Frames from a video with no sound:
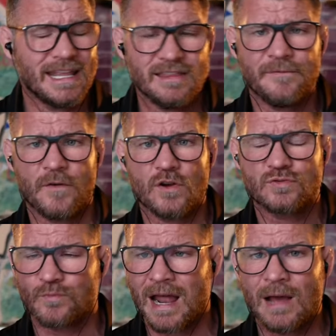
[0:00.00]
the first
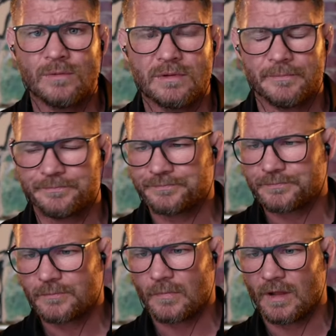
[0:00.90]
round,
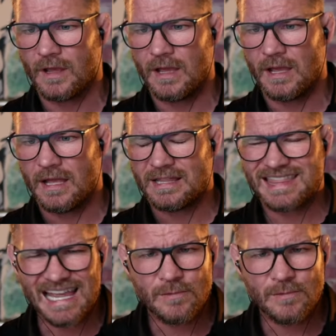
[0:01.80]
they